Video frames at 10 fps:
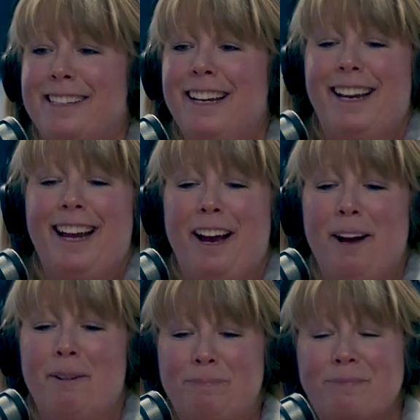Yeah, I
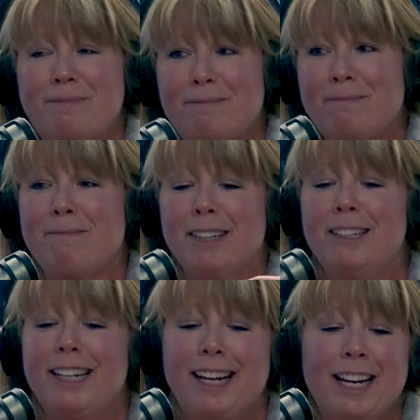know what you're talking about.
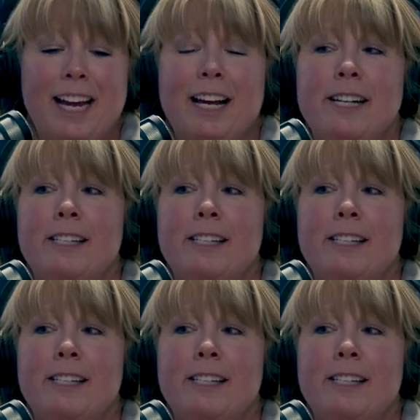Different schools had it set up.